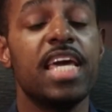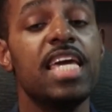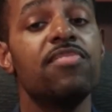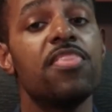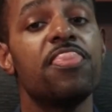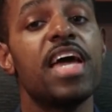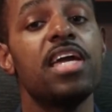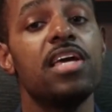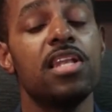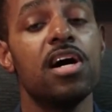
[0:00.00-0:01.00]
even
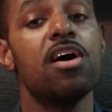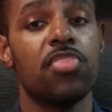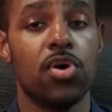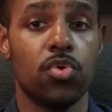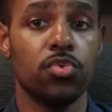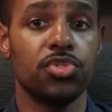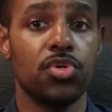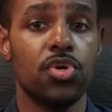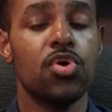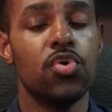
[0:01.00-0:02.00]
they love
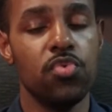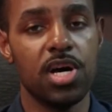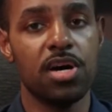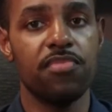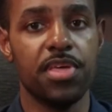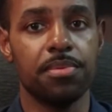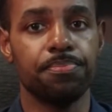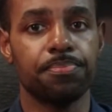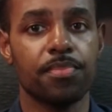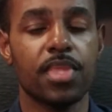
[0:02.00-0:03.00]
those who love them.